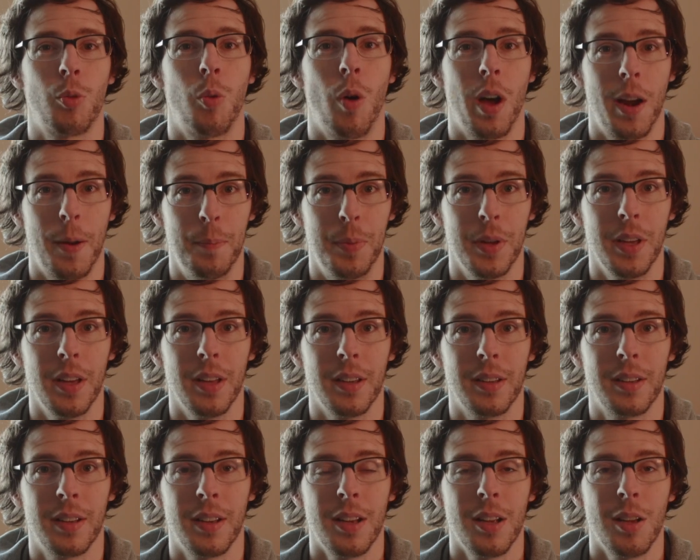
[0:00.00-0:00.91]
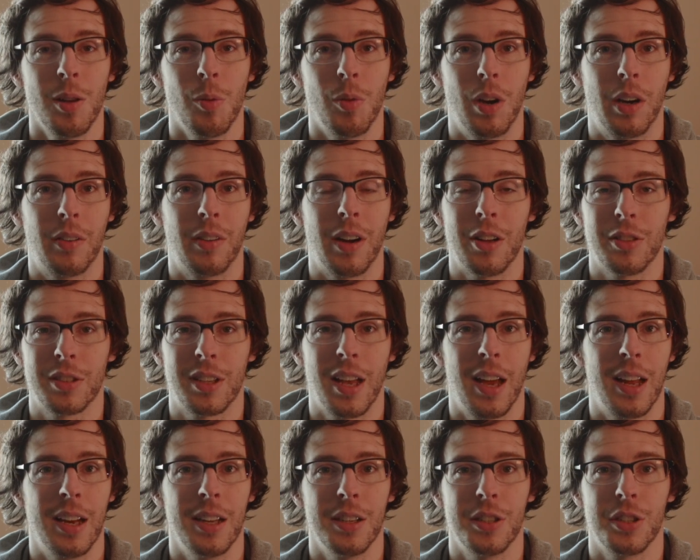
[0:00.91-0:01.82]
quite a bit whenever I was
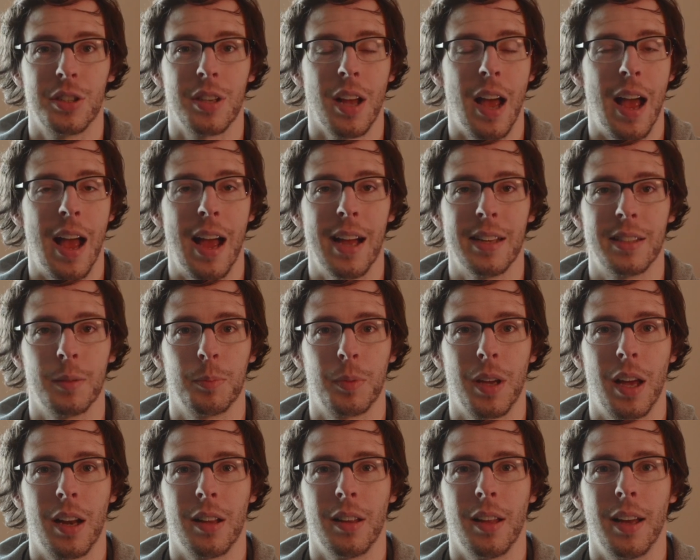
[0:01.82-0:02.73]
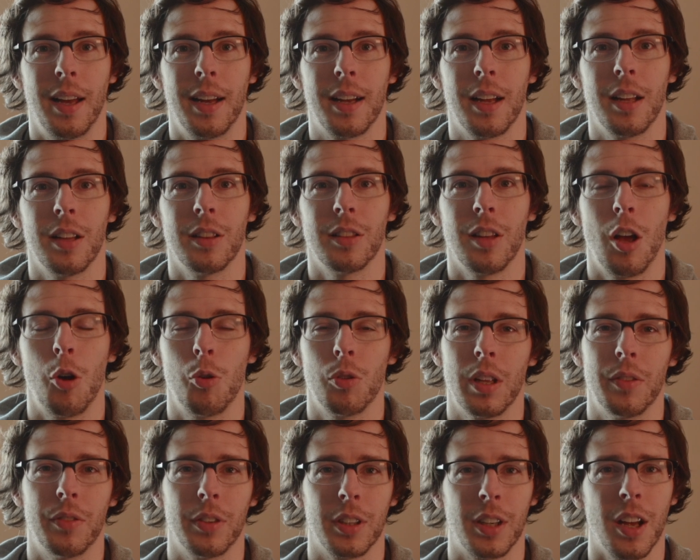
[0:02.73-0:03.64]
I had some kind of like lower
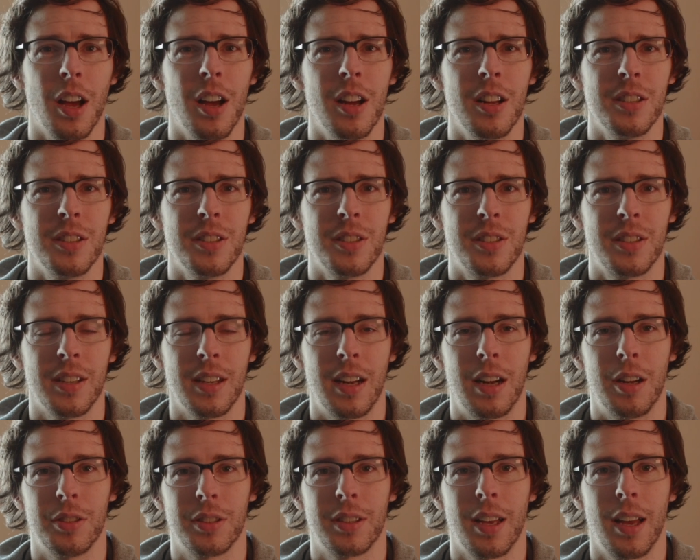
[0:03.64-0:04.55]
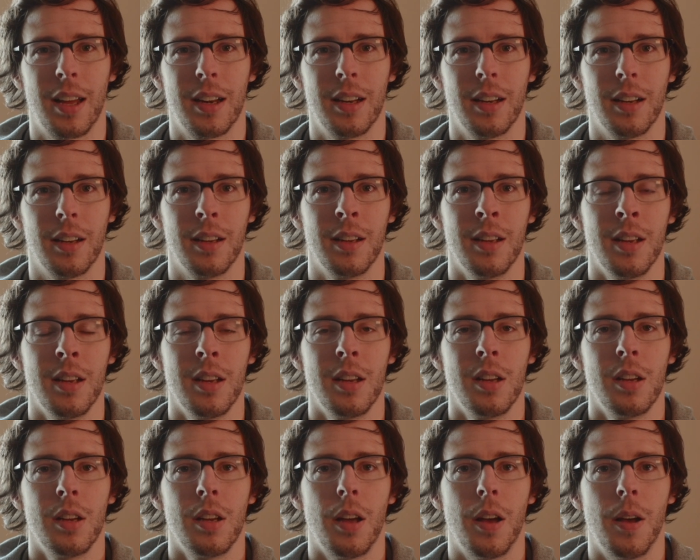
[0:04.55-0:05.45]
level guns, and I was kind of
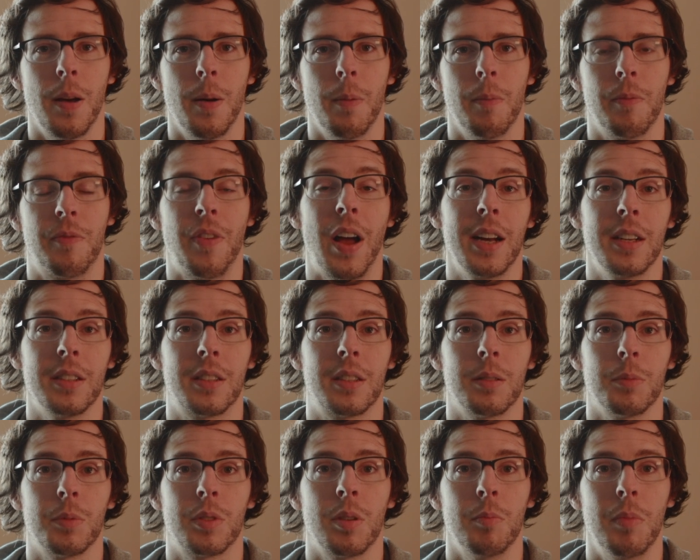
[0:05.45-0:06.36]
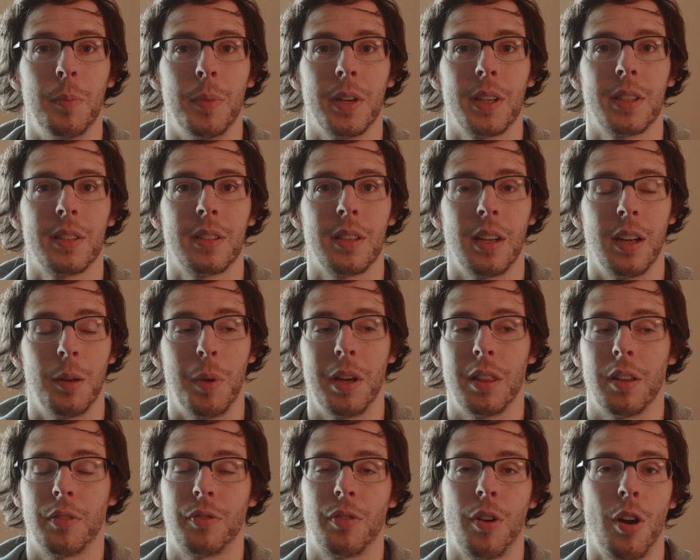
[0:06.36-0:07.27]
fighting some mimics, and
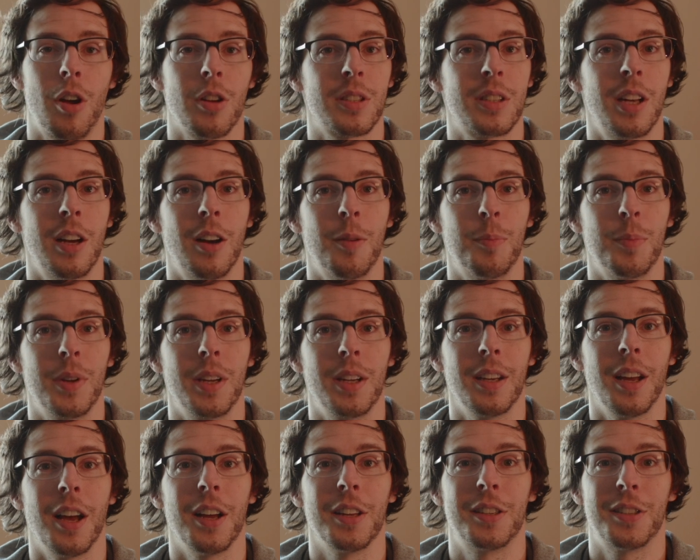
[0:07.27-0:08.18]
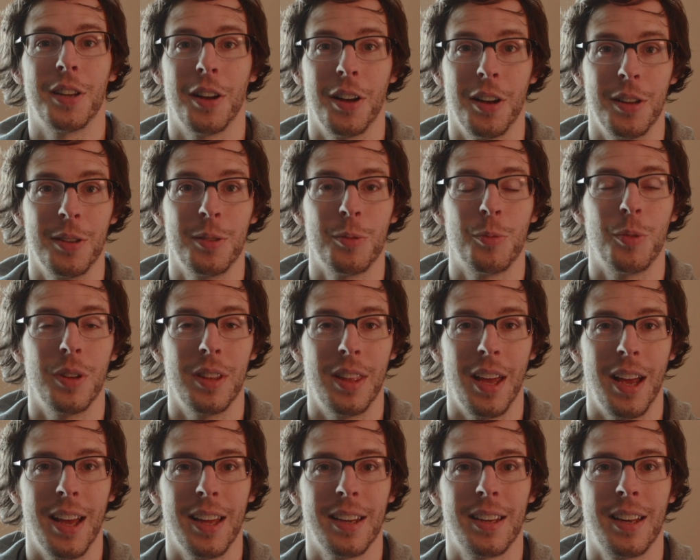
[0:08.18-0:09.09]
man, the frost helped me a ton with
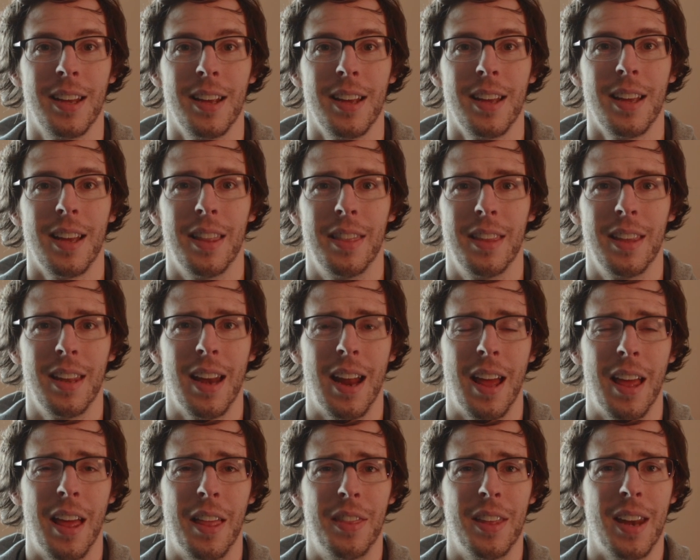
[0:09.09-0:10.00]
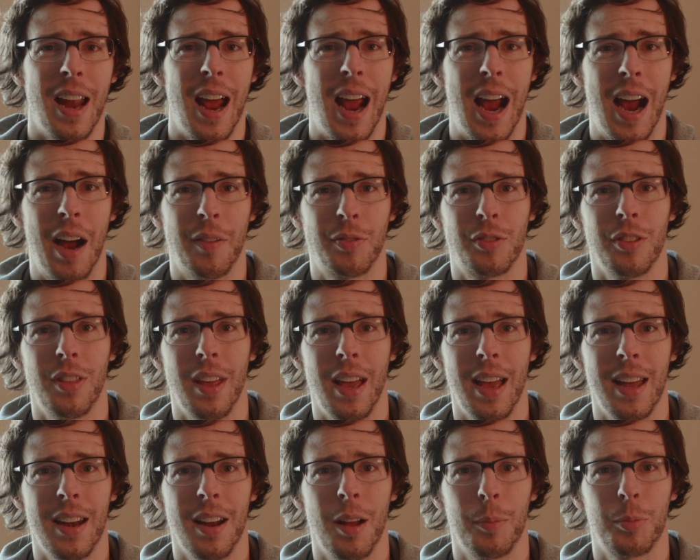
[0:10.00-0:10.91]
that. And then after
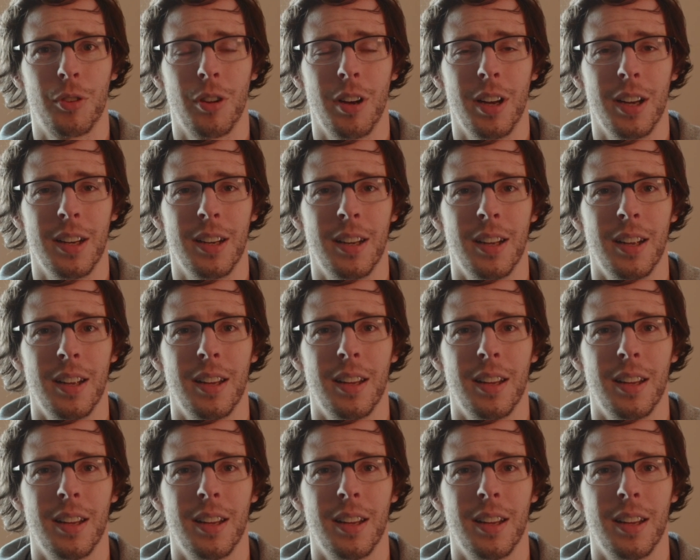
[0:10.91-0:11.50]
that update,